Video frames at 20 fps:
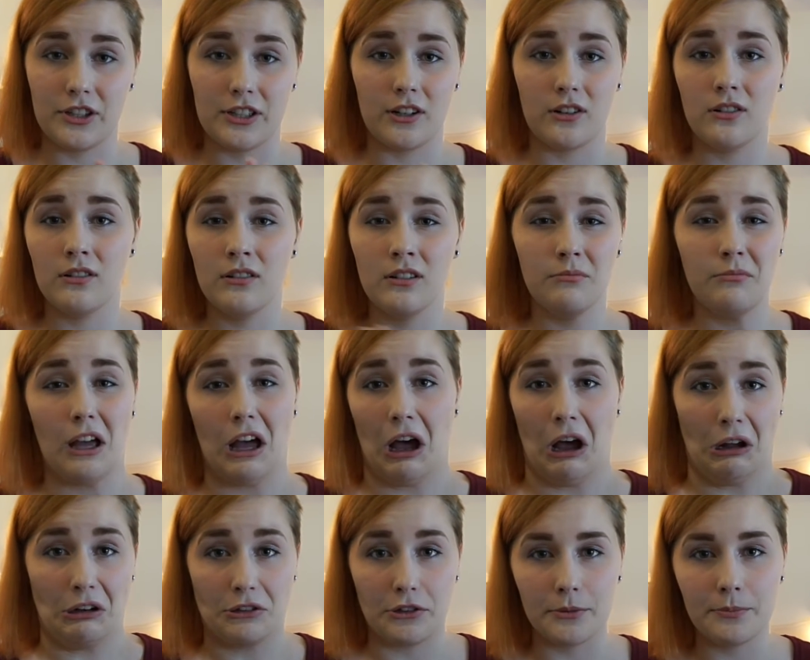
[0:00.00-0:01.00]

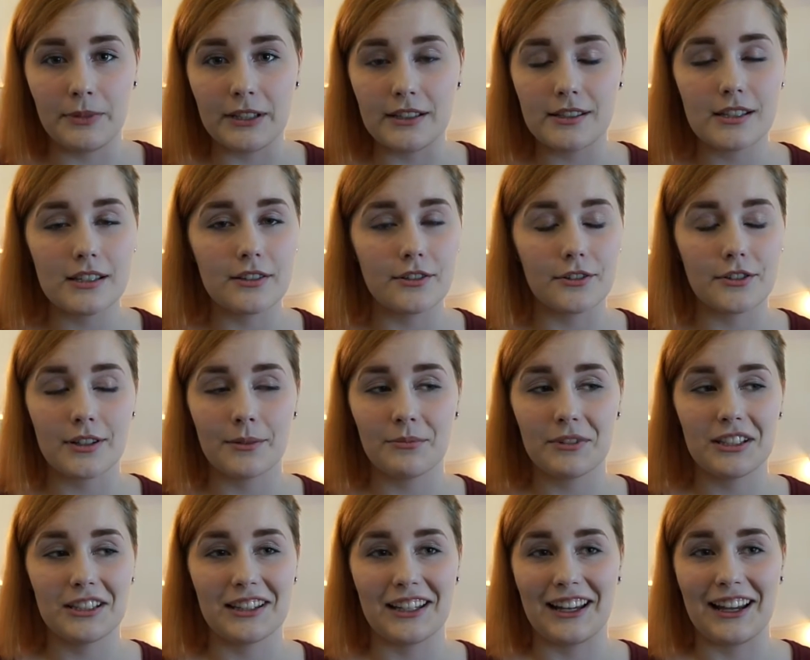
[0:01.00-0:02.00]
100 pieces or
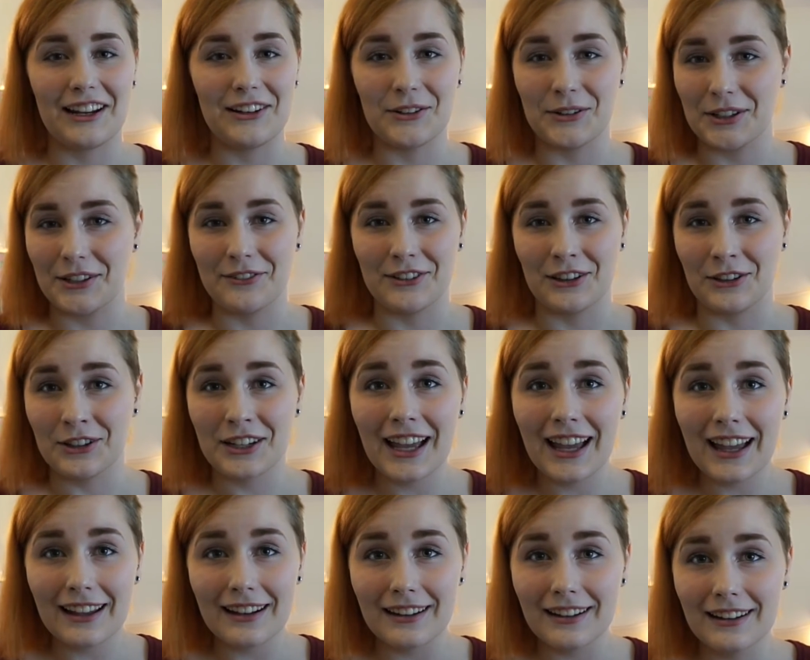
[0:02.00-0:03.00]
something that I don't even look
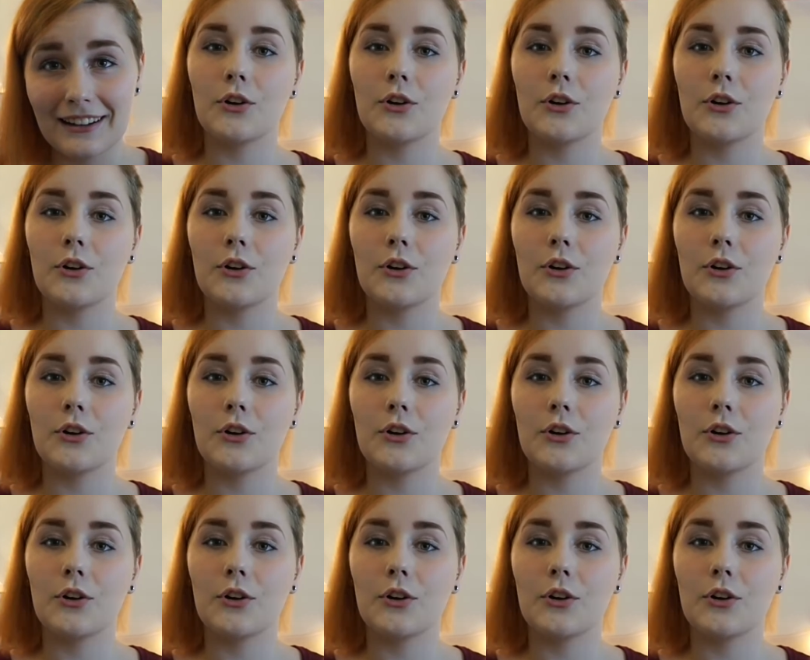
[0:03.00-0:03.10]
at?